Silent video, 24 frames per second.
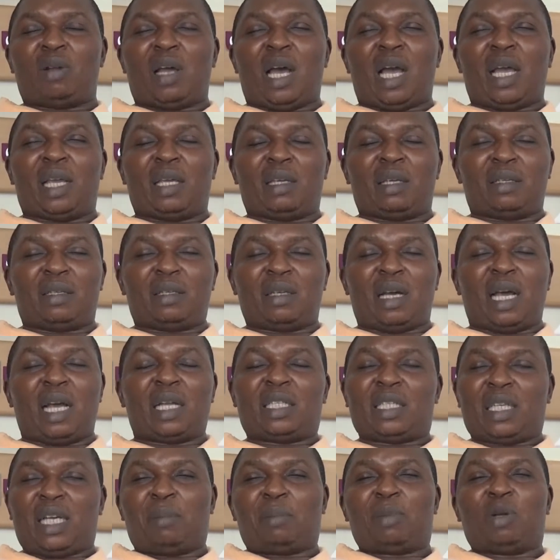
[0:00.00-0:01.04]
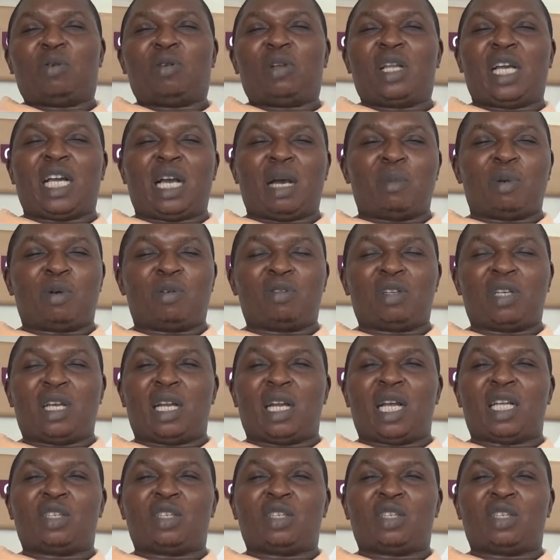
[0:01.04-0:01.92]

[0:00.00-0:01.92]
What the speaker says: I think I'm the only Cameroonian.